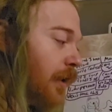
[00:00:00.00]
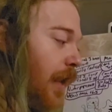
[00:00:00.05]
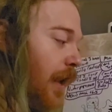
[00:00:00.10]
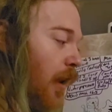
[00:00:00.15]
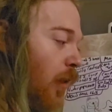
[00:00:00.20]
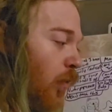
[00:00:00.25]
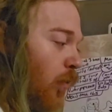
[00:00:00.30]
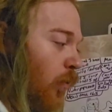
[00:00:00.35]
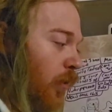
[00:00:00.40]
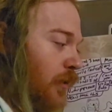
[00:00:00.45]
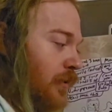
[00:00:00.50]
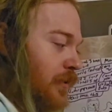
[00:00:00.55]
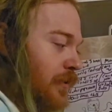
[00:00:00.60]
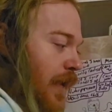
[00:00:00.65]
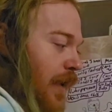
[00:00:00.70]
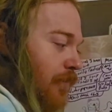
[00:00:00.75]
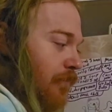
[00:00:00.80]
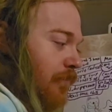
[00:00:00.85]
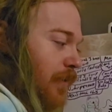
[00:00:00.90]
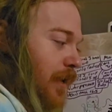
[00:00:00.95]
Now, what does
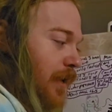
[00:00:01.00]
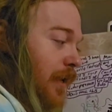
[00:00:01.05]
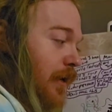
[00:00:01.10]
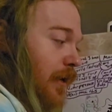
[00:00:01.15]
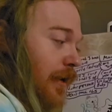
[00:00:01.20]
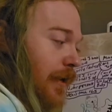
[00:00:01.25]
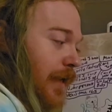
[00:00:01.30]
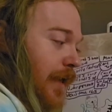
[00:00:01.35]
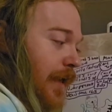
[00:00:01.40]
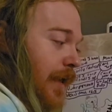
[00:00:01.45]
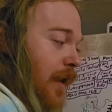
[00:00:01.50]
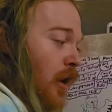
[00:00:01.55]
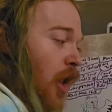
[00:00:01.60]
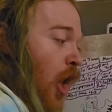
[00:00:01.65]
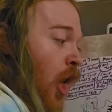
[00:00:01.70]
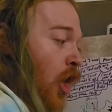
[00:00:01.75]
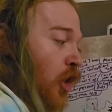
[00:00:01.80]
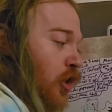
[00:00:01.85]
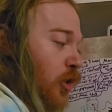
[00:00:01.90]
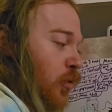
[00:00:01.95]
that mean again?
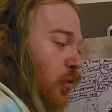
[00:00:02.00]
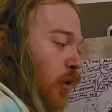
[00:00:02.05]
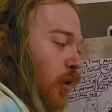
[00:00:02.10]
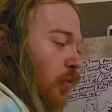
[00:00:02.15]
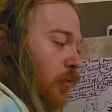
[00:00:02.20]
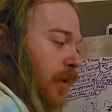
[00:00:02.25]
You go